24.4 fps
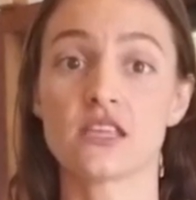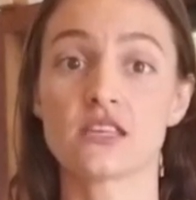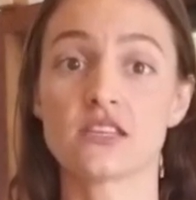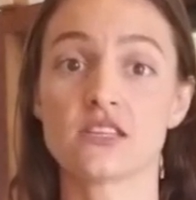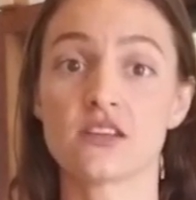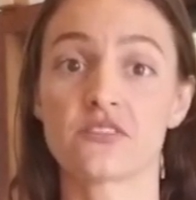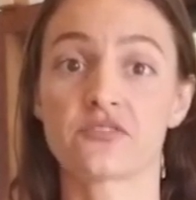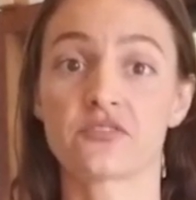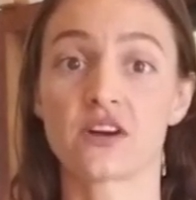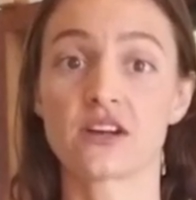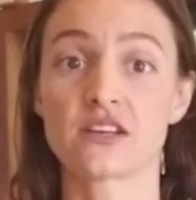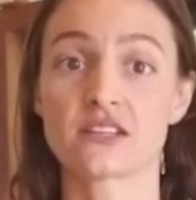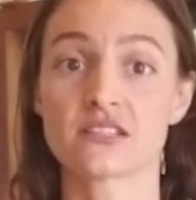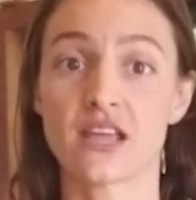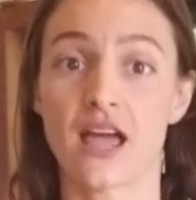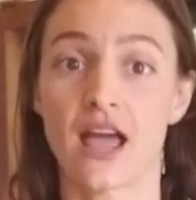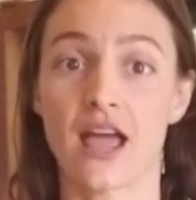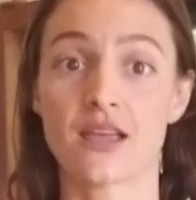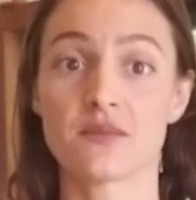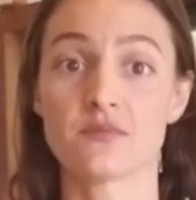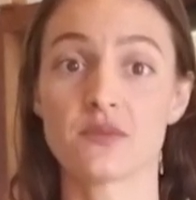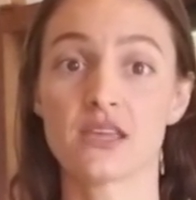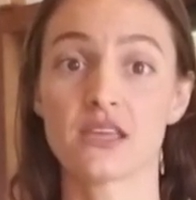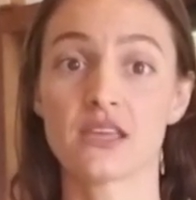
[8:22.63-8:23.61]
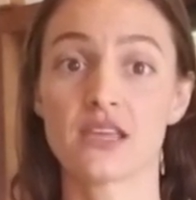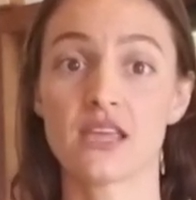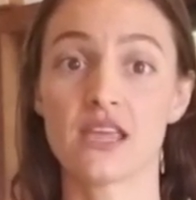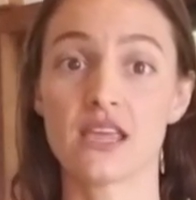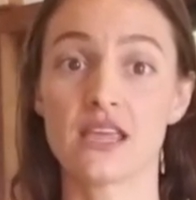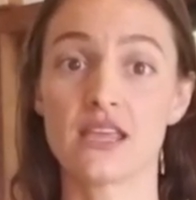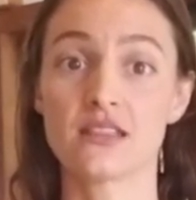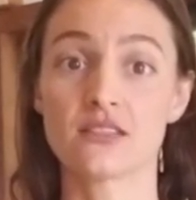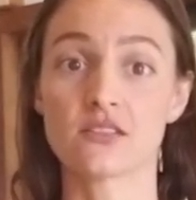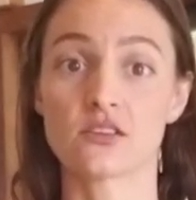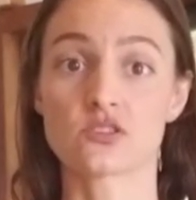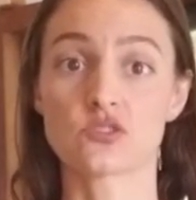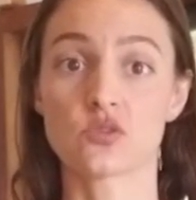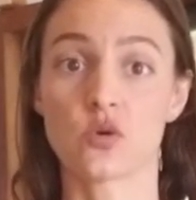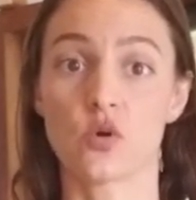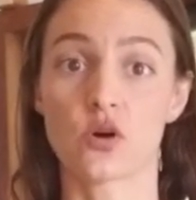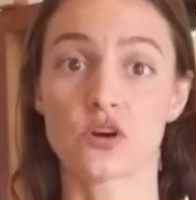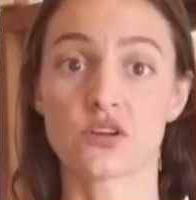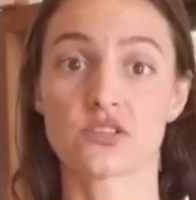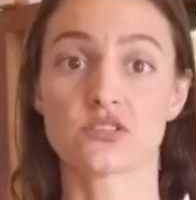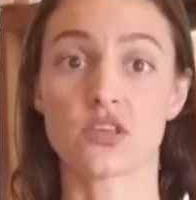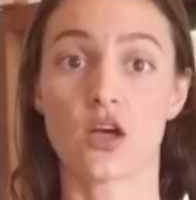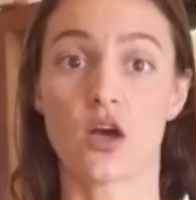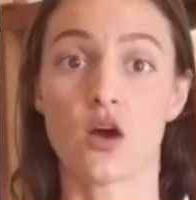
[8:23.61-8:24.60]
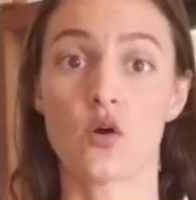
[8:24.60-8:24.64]
different timing in the
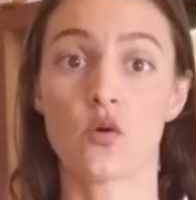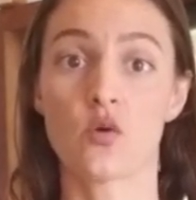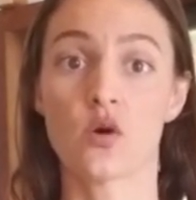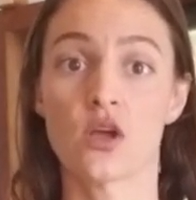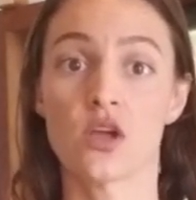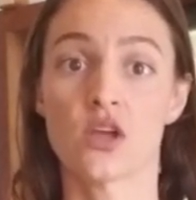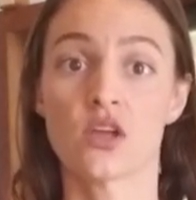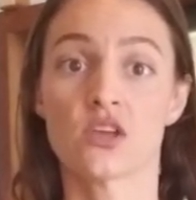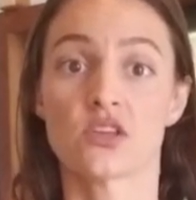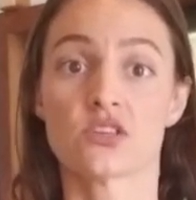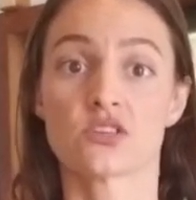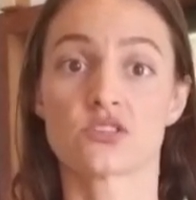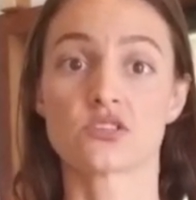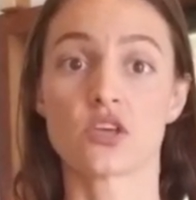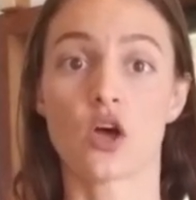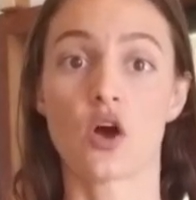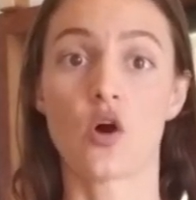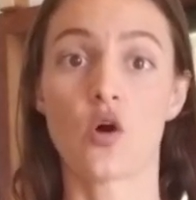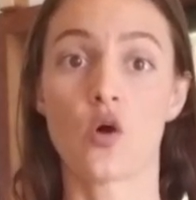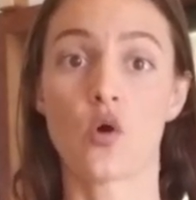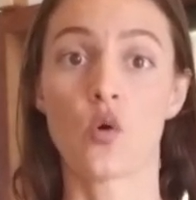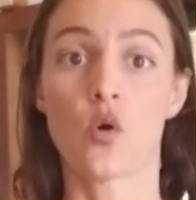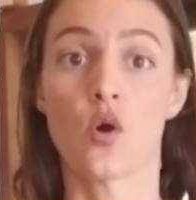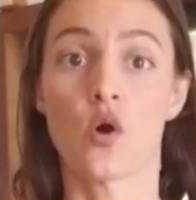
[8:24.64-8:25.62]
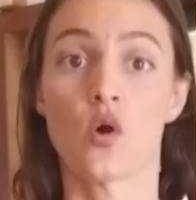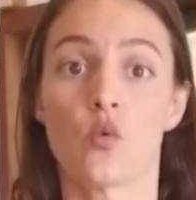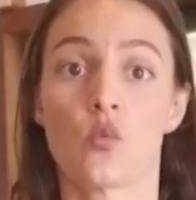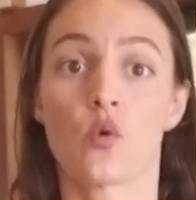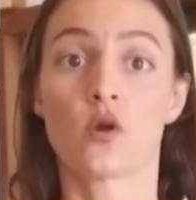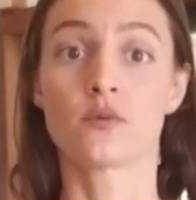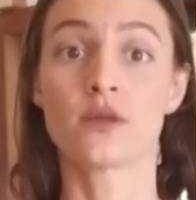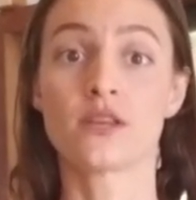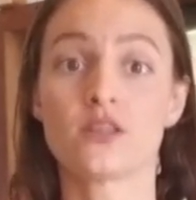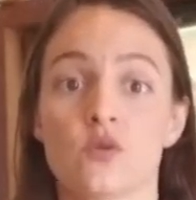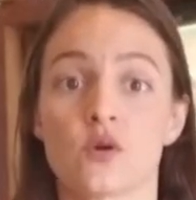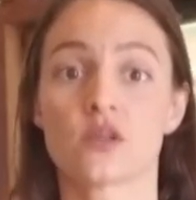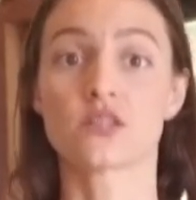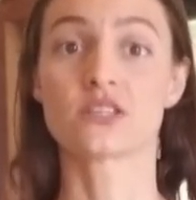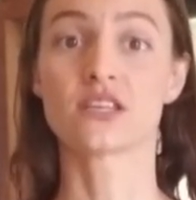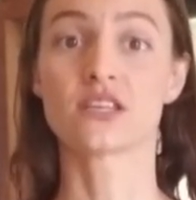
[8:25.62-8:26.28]
torso. So when we do it